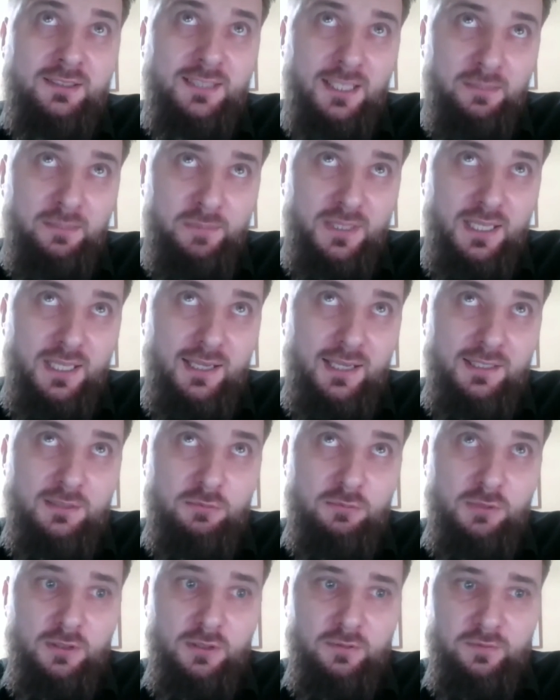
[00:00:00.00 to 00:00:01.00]
surprised
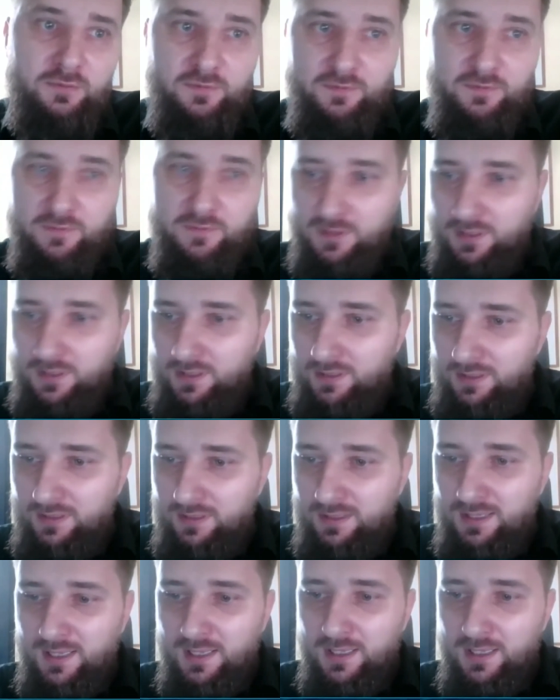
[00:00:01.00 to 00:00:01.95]
with the